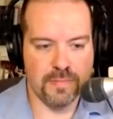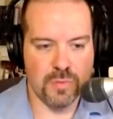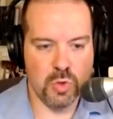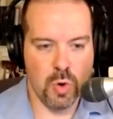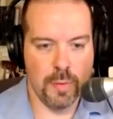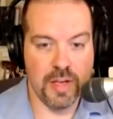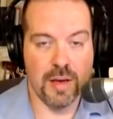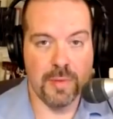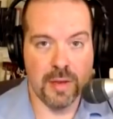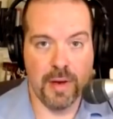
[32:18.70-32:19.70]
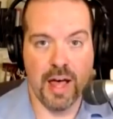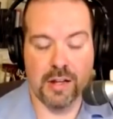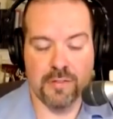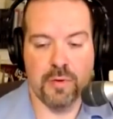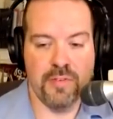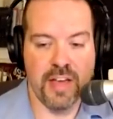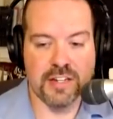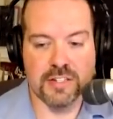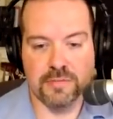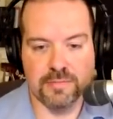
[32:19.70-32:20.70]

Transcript: you are becoming a model of perfection.